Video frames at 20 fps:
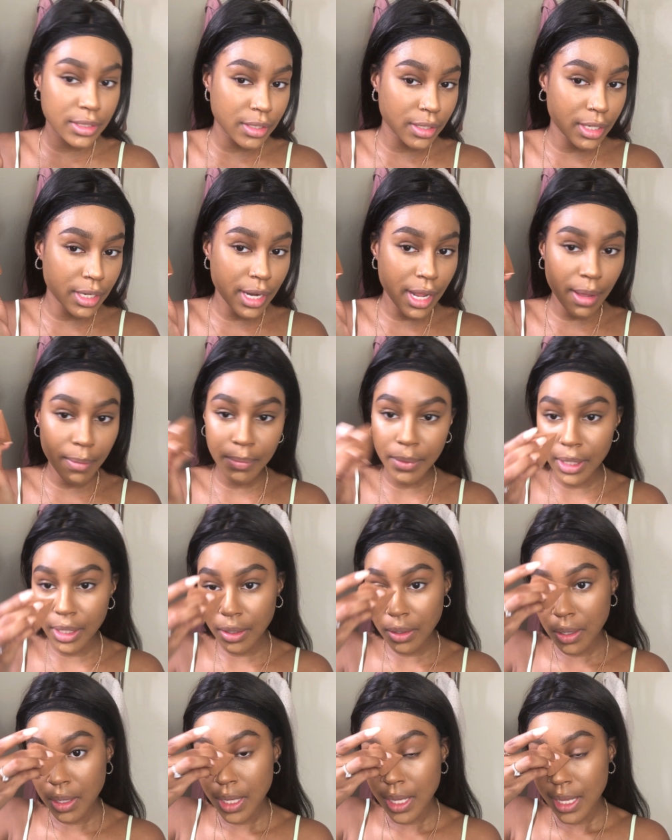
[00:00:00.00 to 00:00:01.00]
started
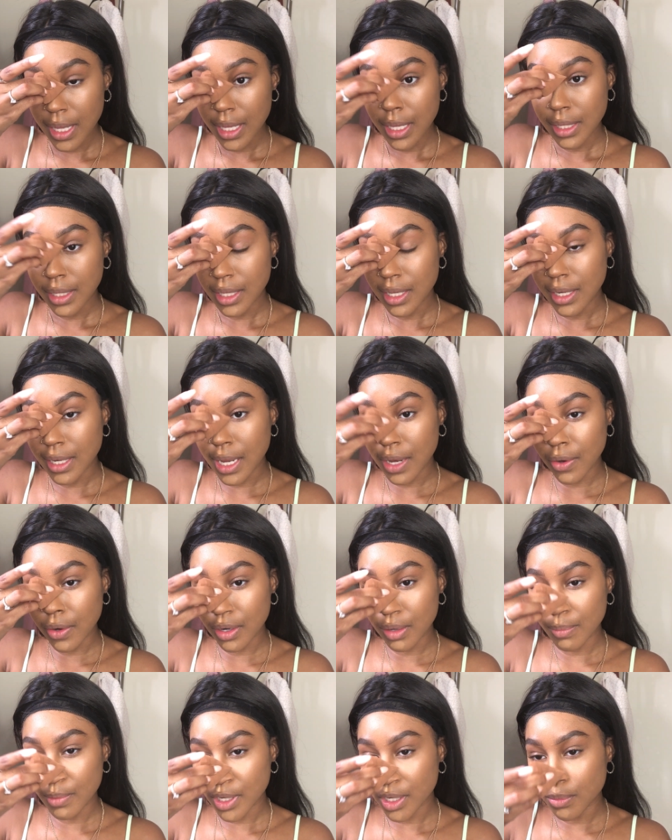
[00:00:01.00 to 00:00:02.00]
happening, then now
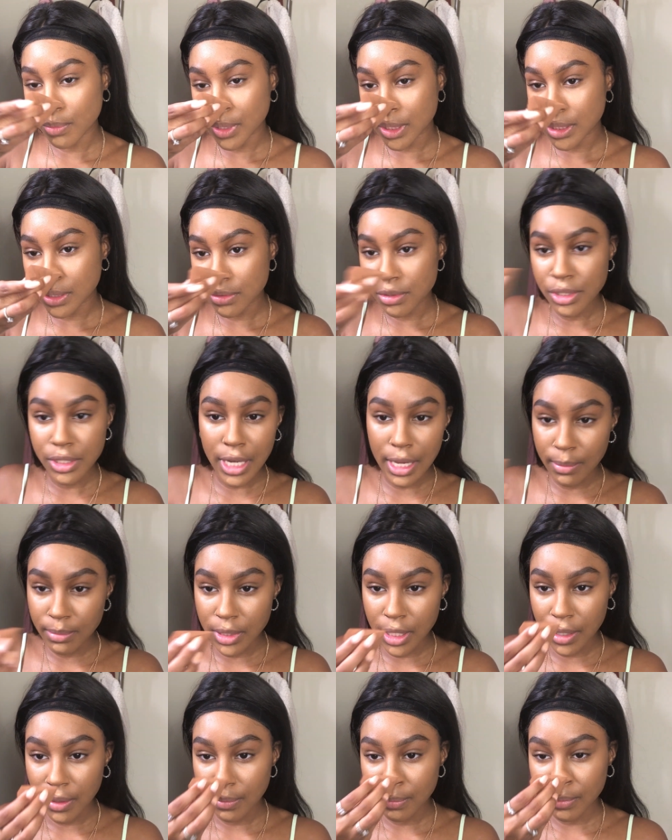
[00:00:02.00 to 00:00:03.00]
everybody wanna use shape
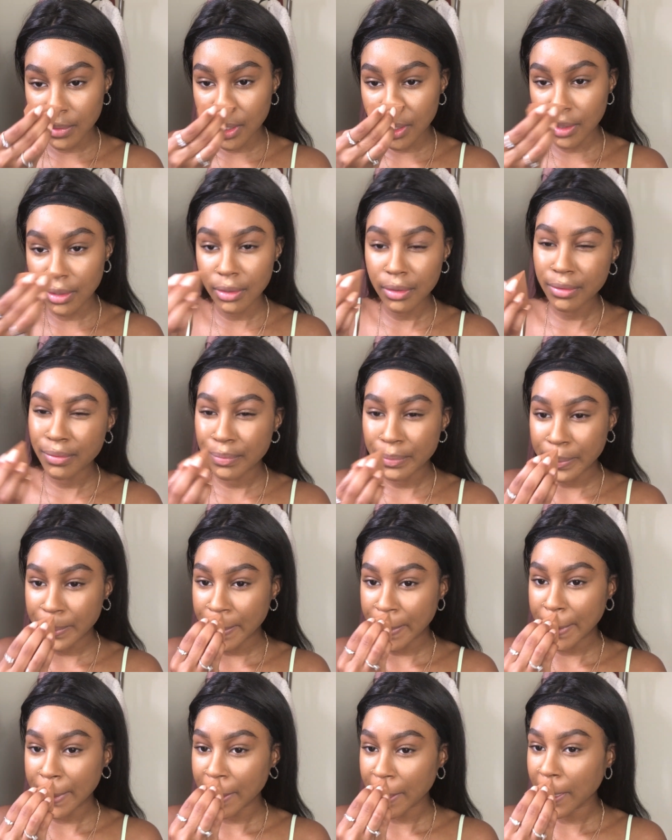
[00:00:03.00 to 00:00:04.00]
tape. Like,
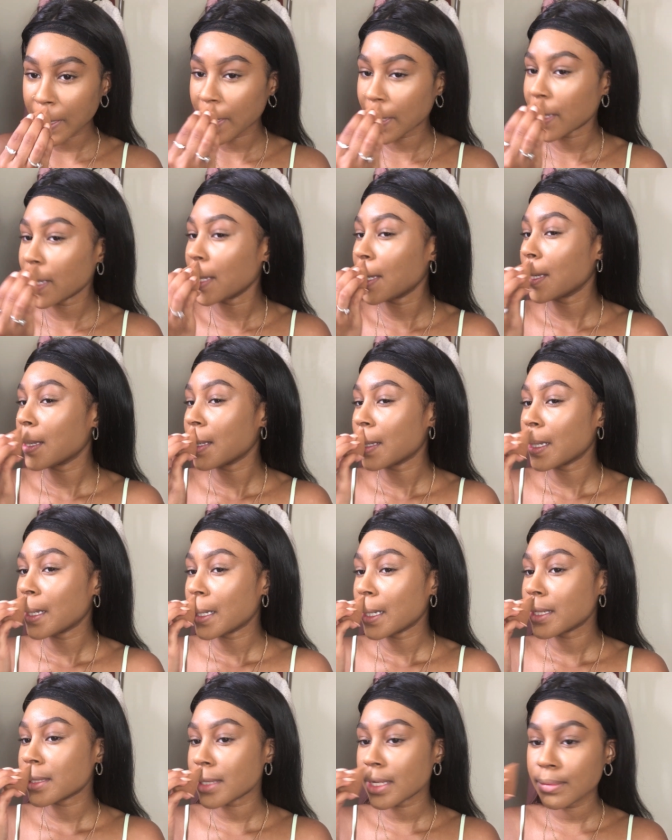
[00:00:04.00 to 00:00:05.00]

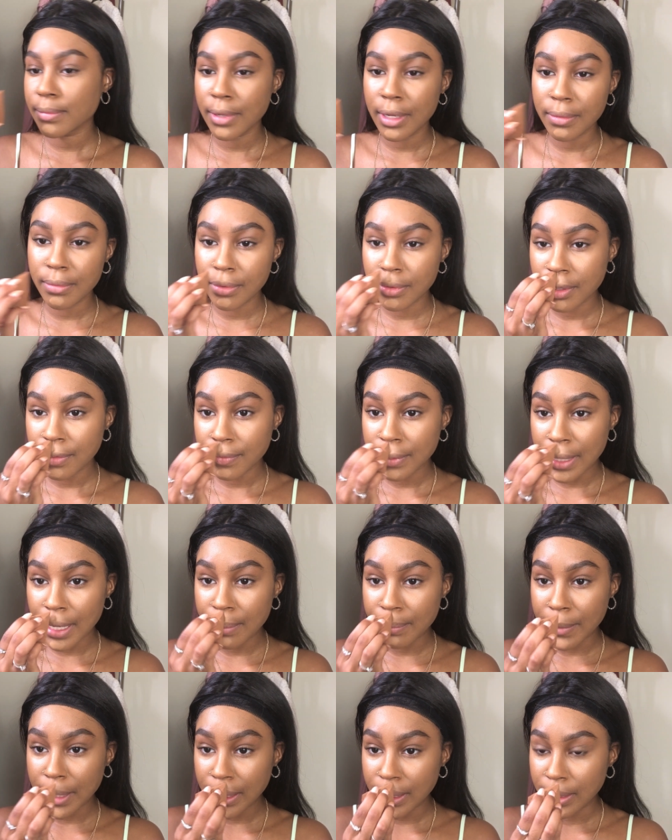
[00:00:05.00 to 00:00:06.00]
shape tape don't even
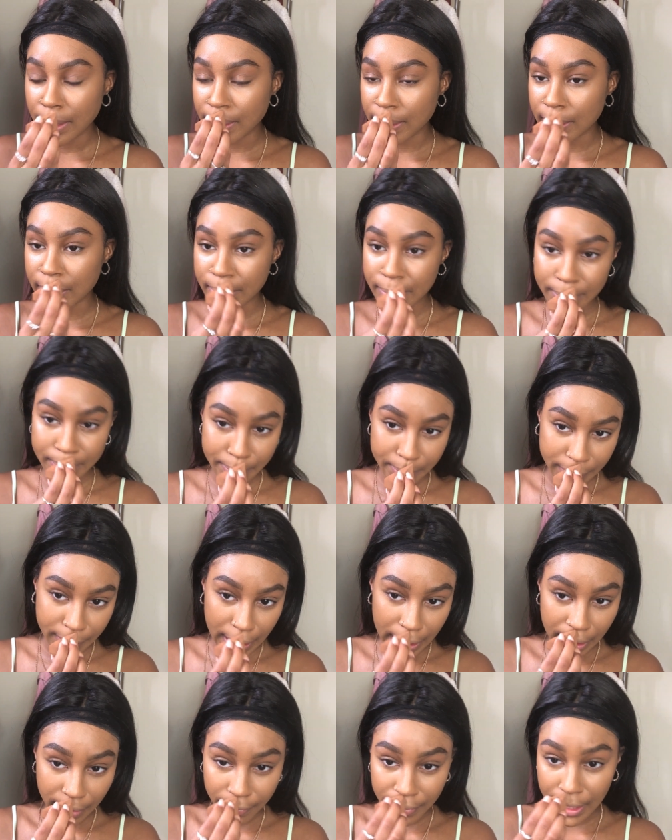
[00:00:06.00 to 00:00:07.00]
got my color.
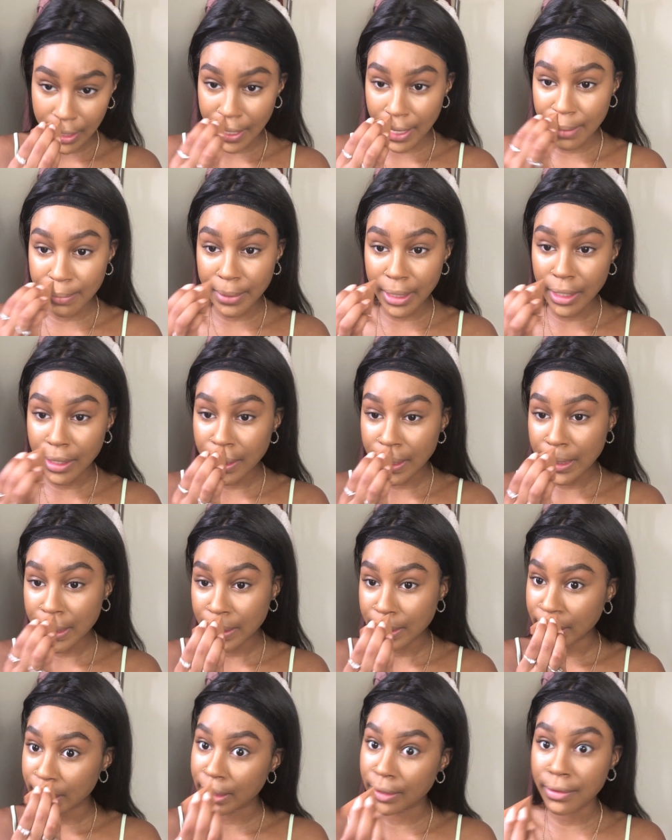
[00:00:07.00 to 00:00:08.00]
And if they got my
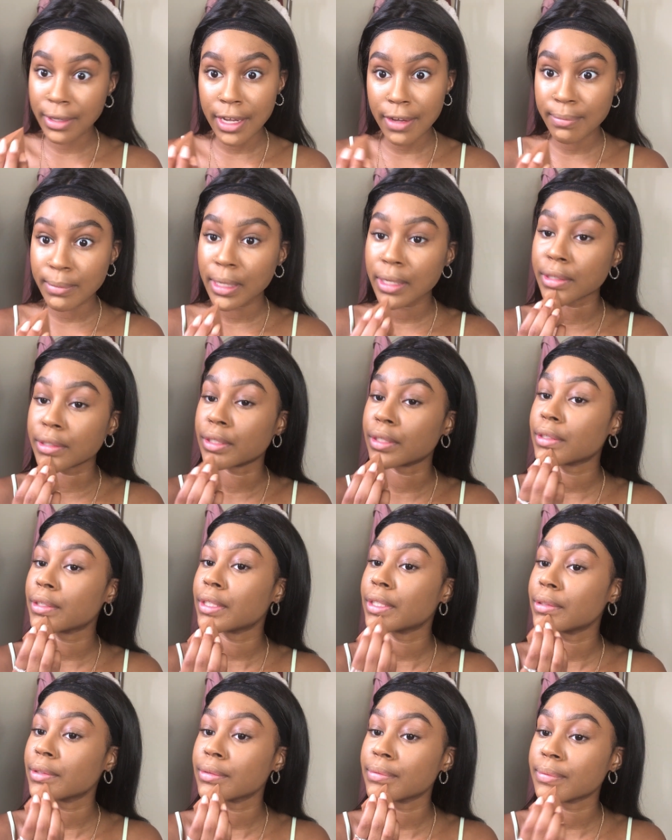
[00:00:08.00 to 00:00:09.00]
color, they don't have my
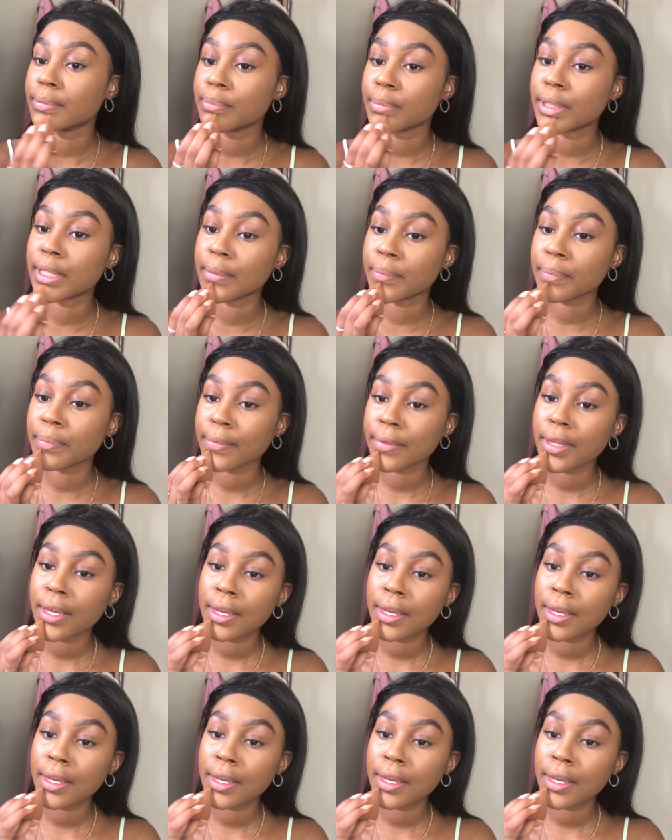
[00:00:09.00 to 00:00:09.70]
undertone. But